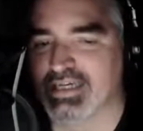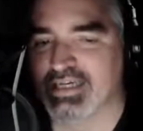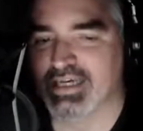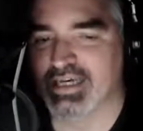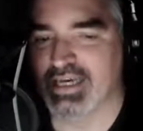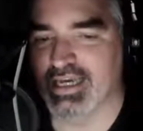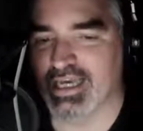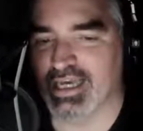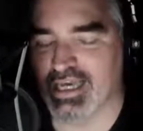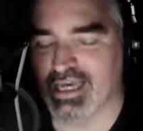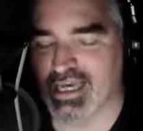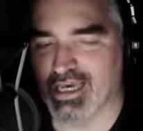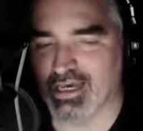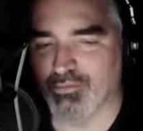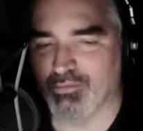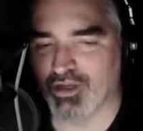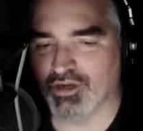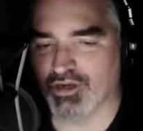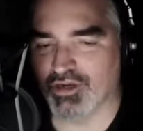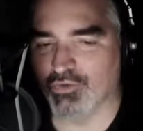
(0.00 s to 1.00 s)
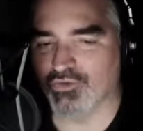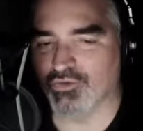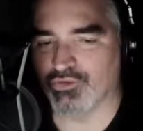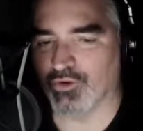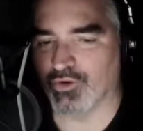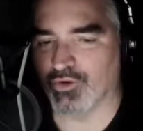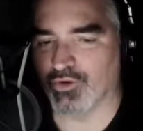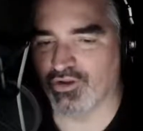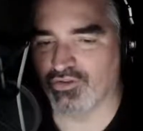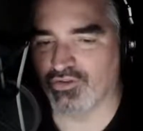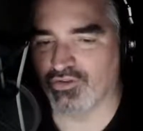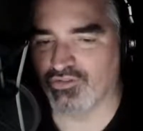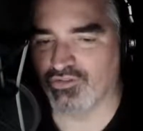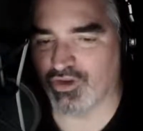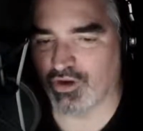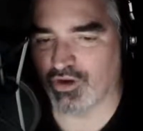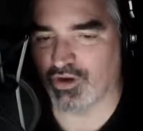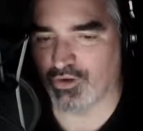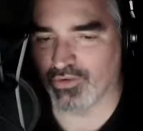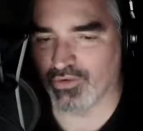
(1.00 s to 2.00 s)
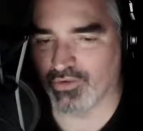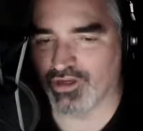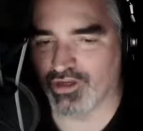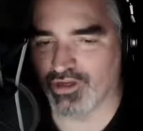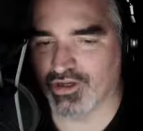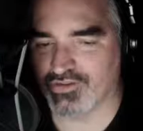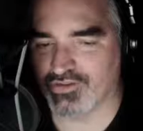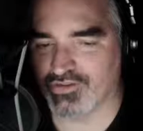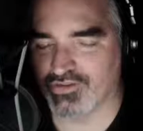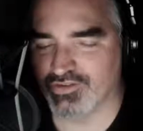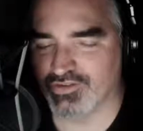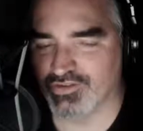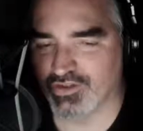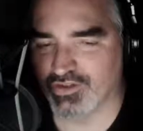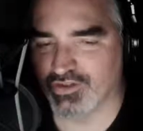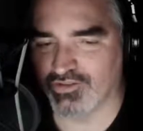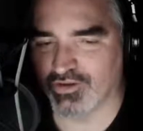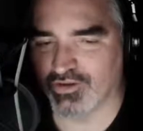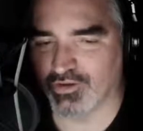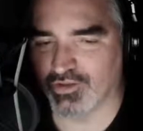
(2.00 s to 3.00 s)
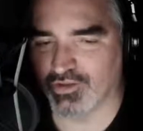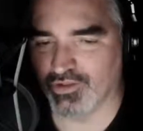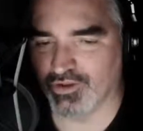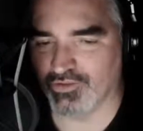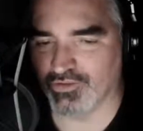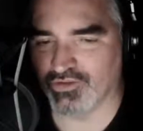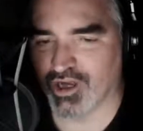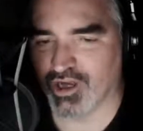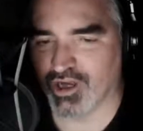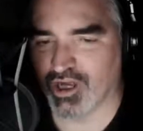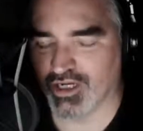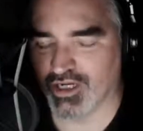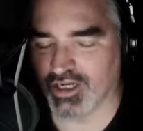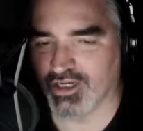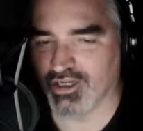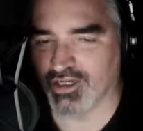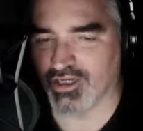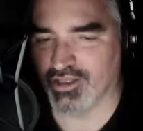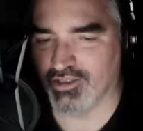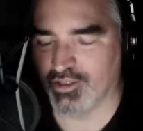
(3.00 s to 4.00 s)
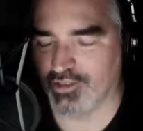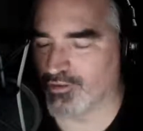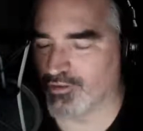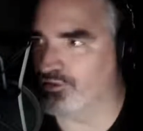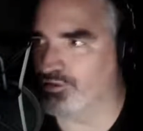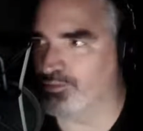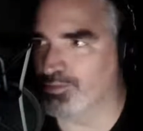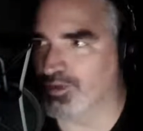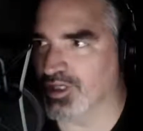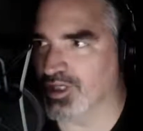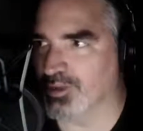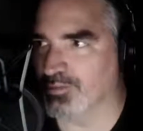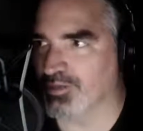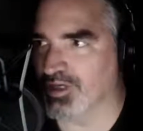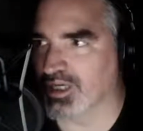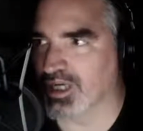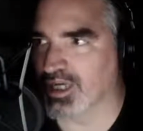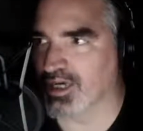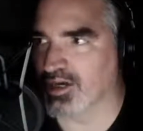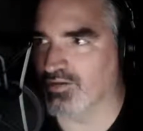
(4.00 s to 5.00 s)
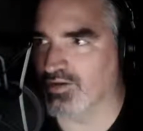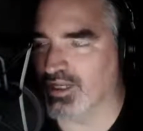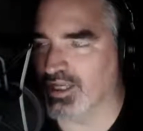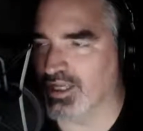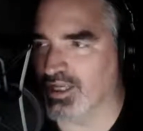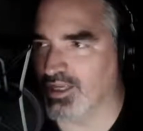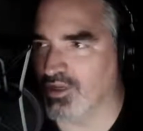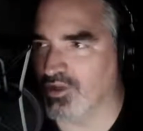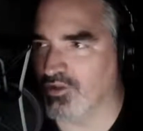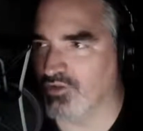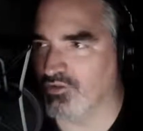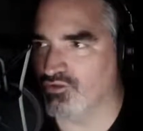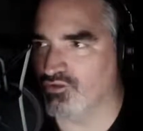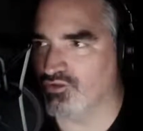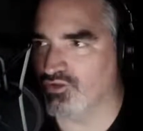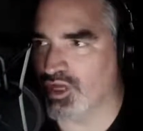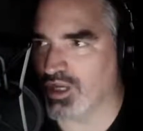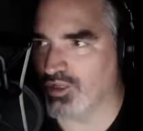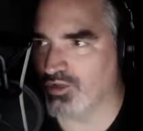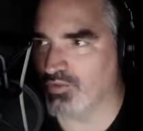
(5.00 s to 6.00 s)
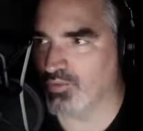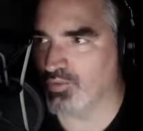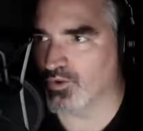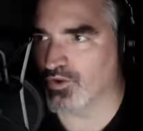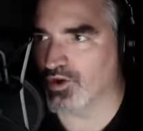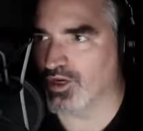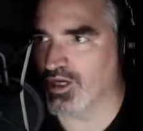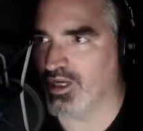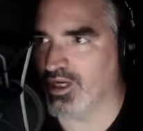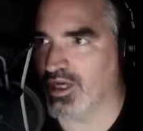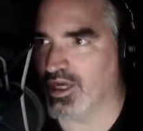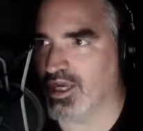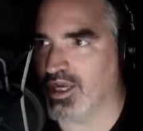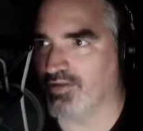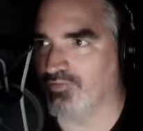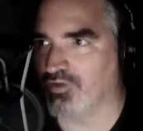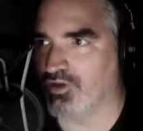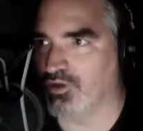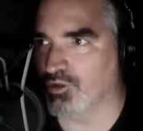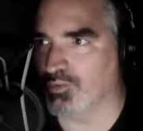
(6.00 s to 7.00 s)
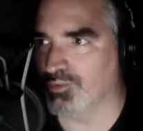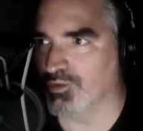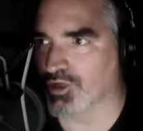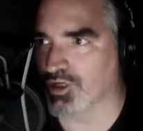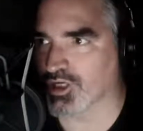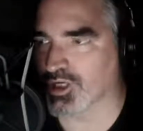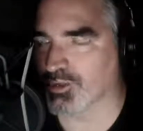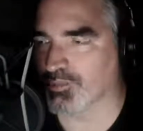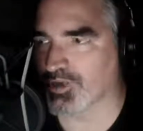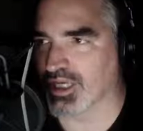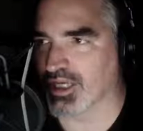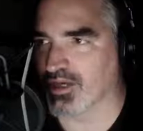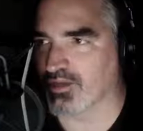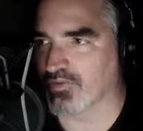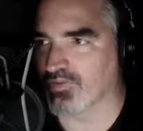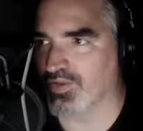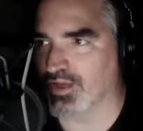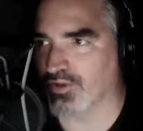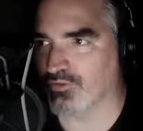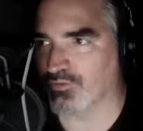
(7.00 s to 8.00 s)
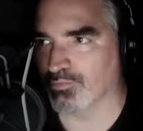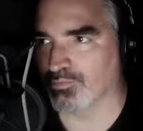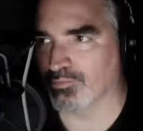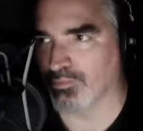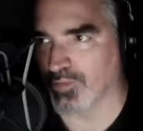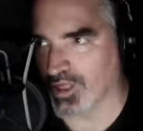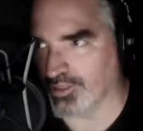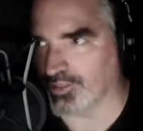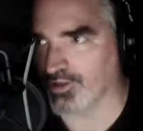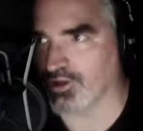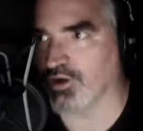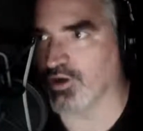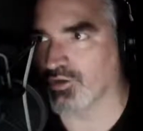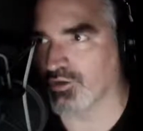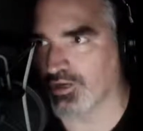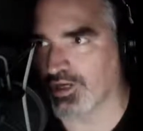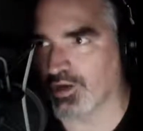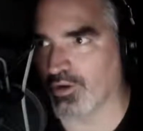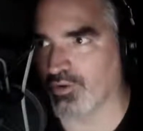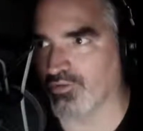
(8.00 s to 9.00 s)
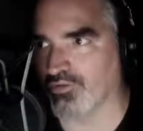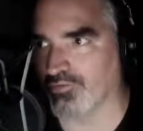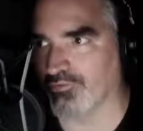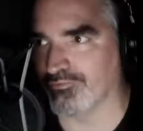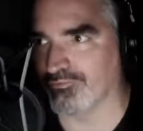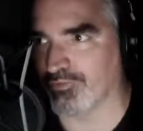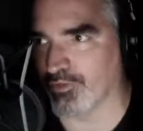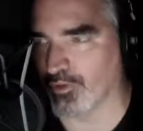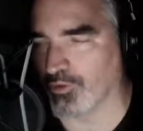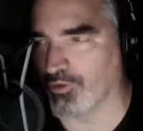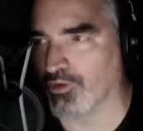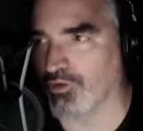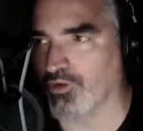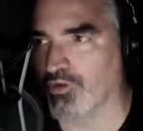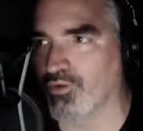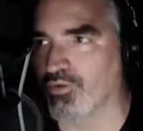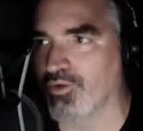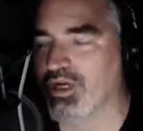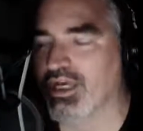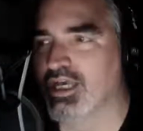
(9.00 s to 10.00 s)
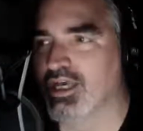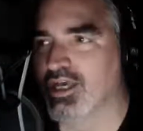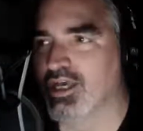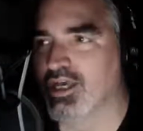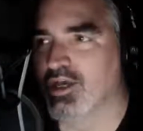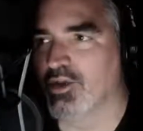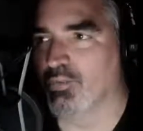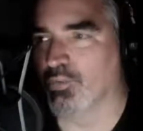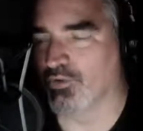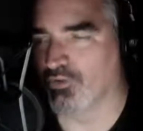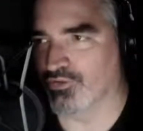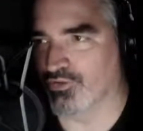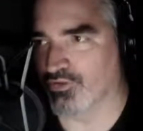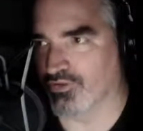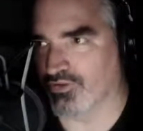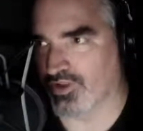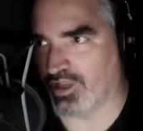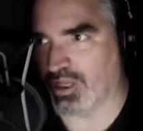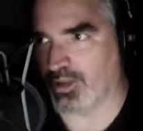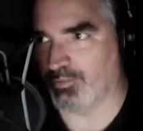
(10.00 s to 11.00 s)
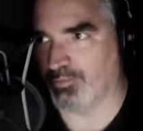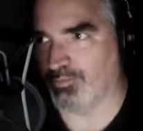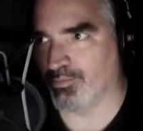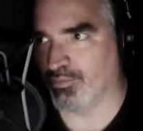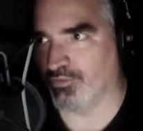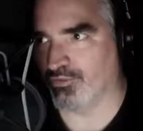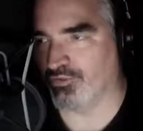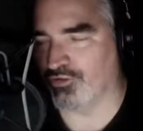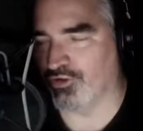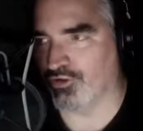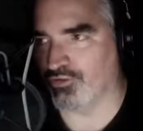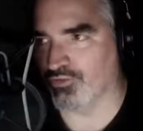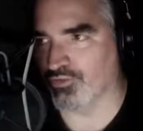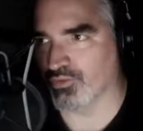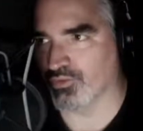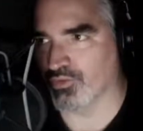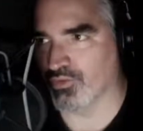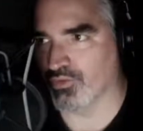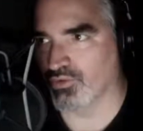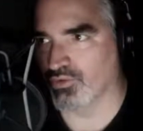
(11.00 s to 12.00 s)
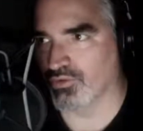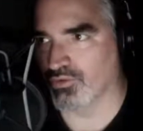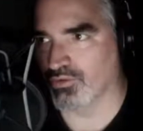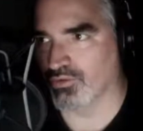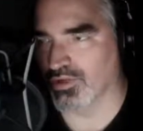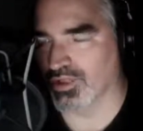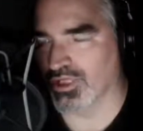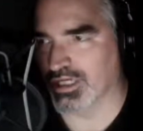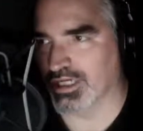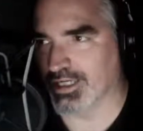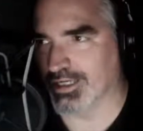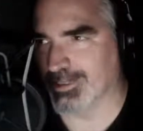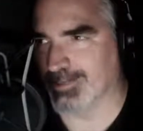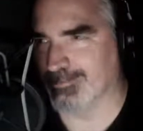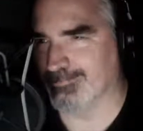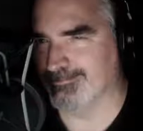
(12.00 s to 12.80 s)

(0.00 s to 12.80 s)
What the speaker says: And my new series, Derelict, the Derelict Saga. The third book should be coming out in January. I have a new book coming out next month called Gare's Inferno, which is a procedural, how